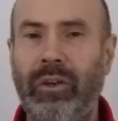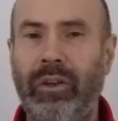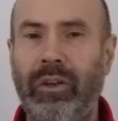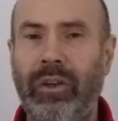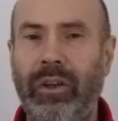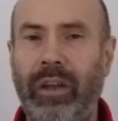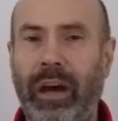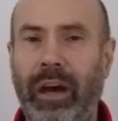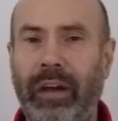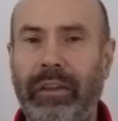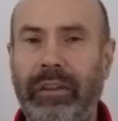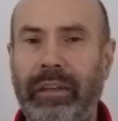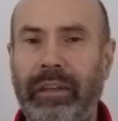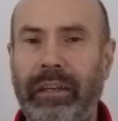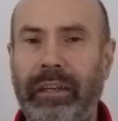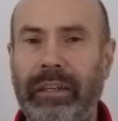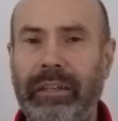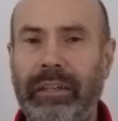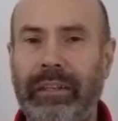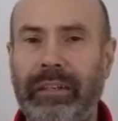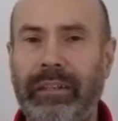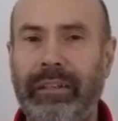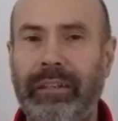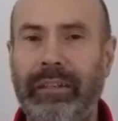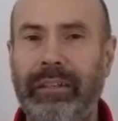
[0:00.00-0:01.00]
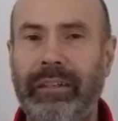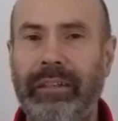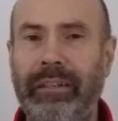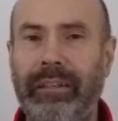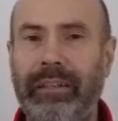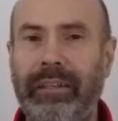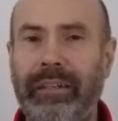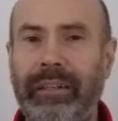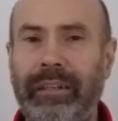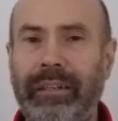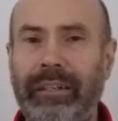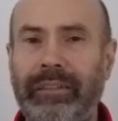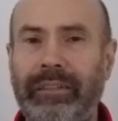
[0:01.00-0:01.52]
Nothing
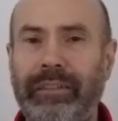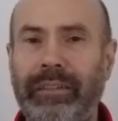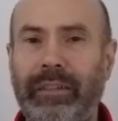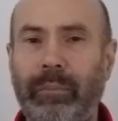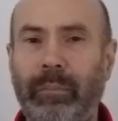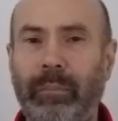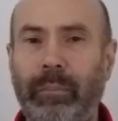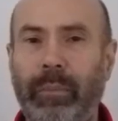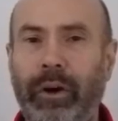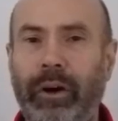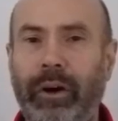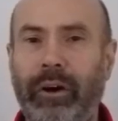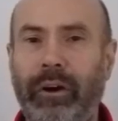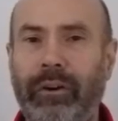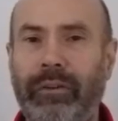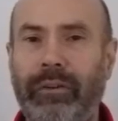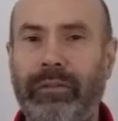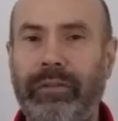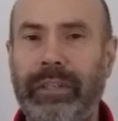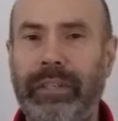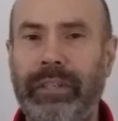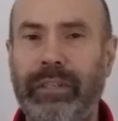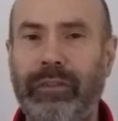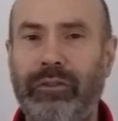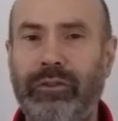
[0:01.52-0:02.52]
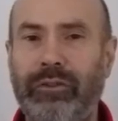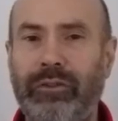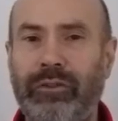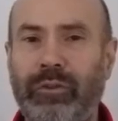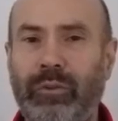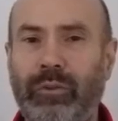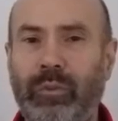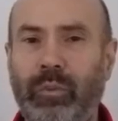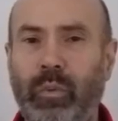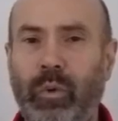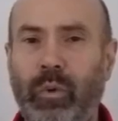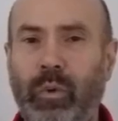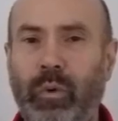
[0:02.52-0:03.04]
is impervious to
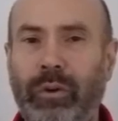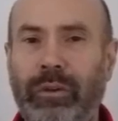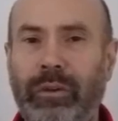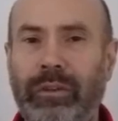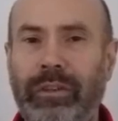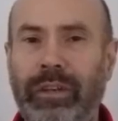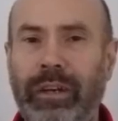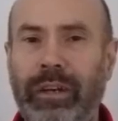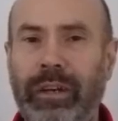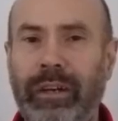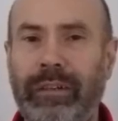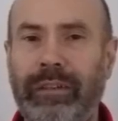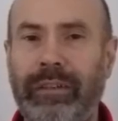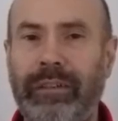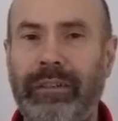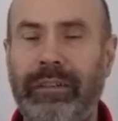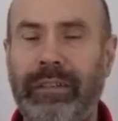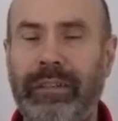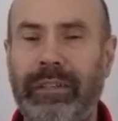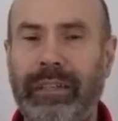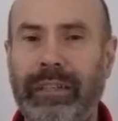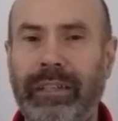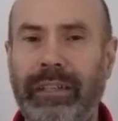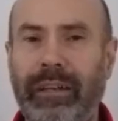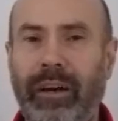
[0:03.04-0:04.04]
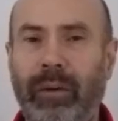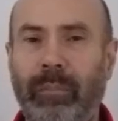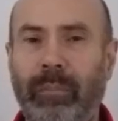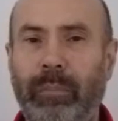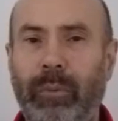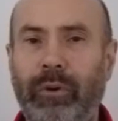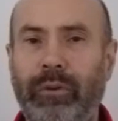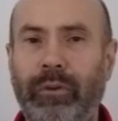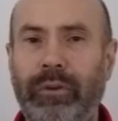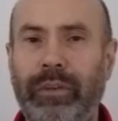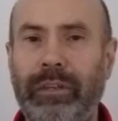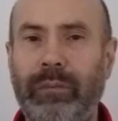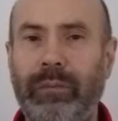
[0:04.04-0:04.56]
water in our
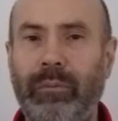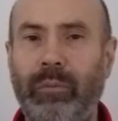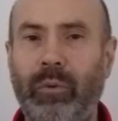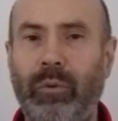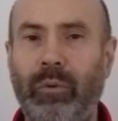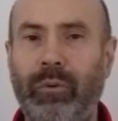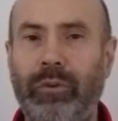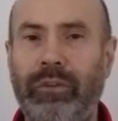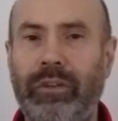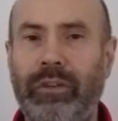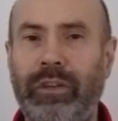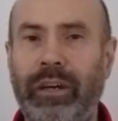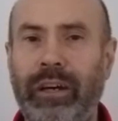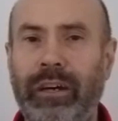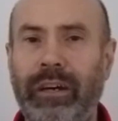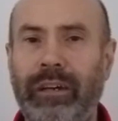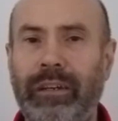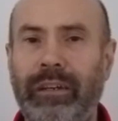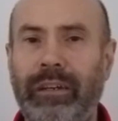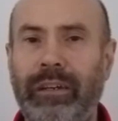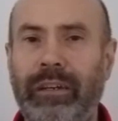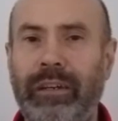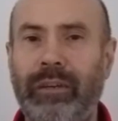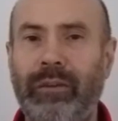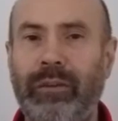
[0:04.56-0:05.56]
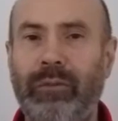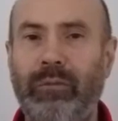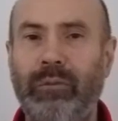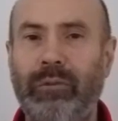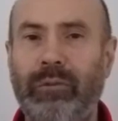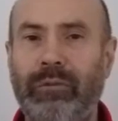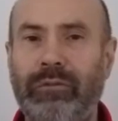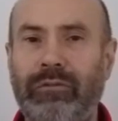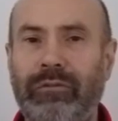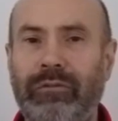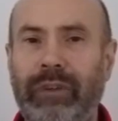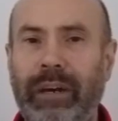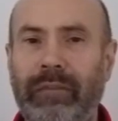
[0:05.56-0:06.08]
body. Water
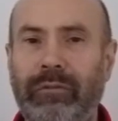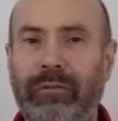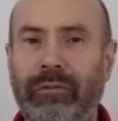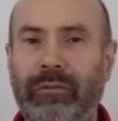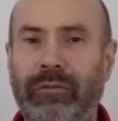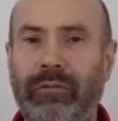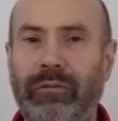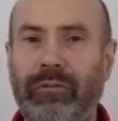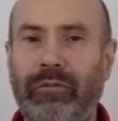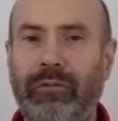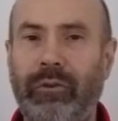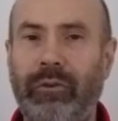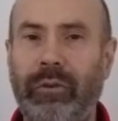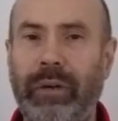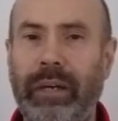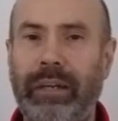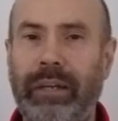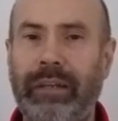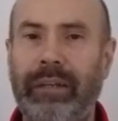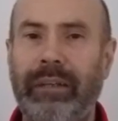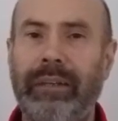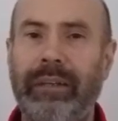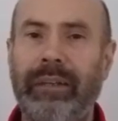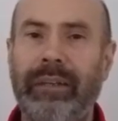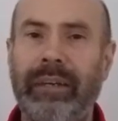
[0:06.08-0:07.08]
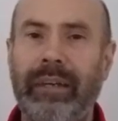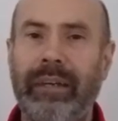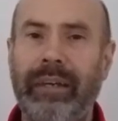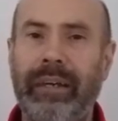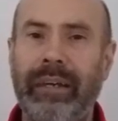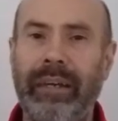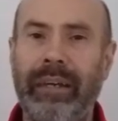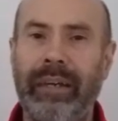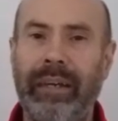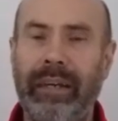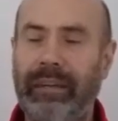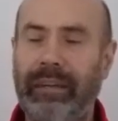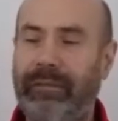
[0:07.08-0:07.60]
will travel through it.
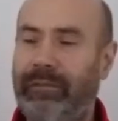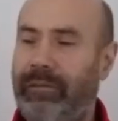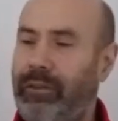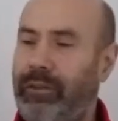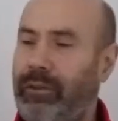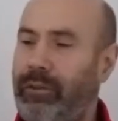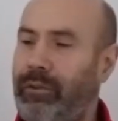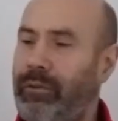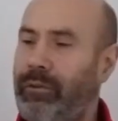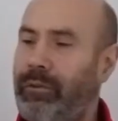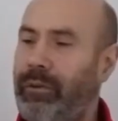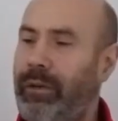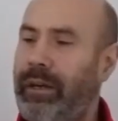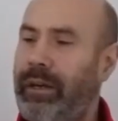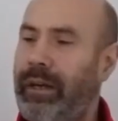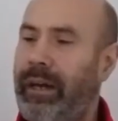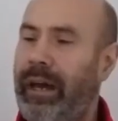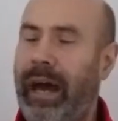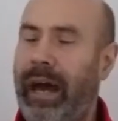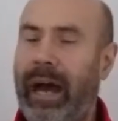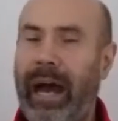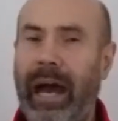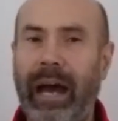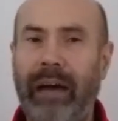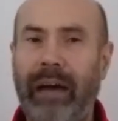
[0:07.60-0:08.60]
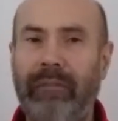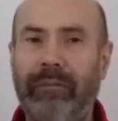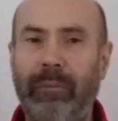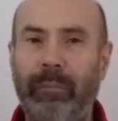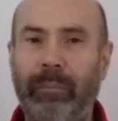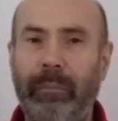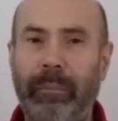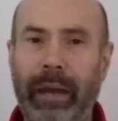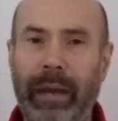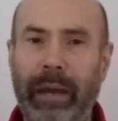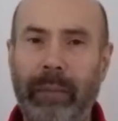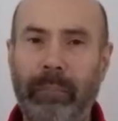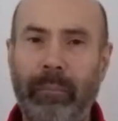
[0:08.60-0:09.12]
If you have a
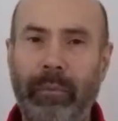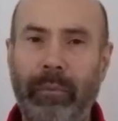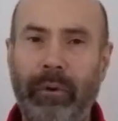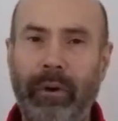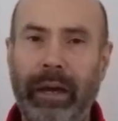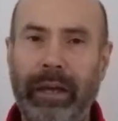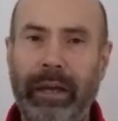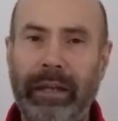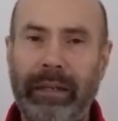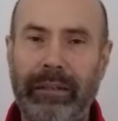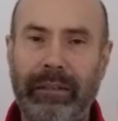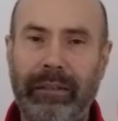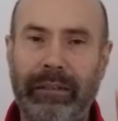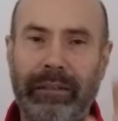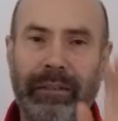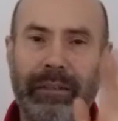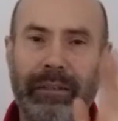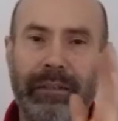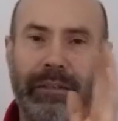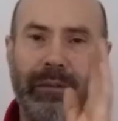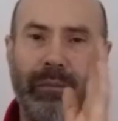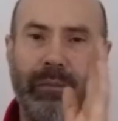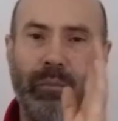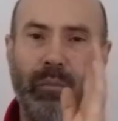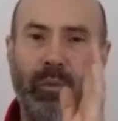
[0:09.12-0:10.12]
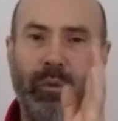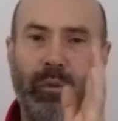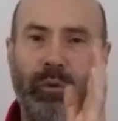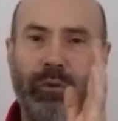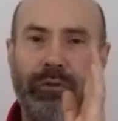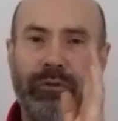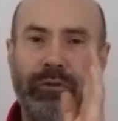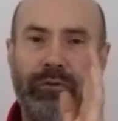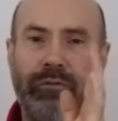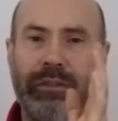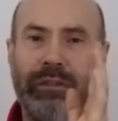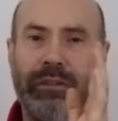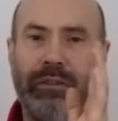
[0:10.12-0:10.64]
membrane,
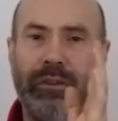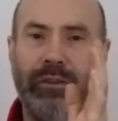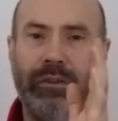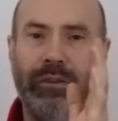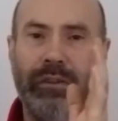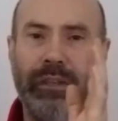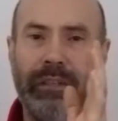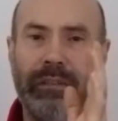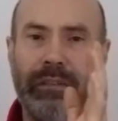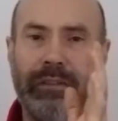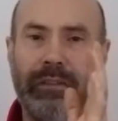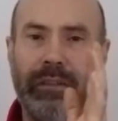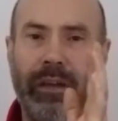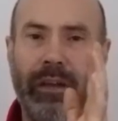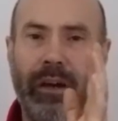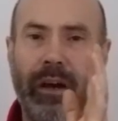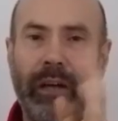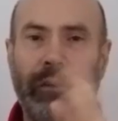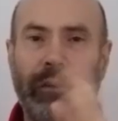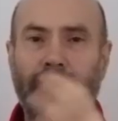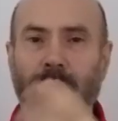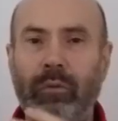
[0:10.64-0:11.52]
water is on this side.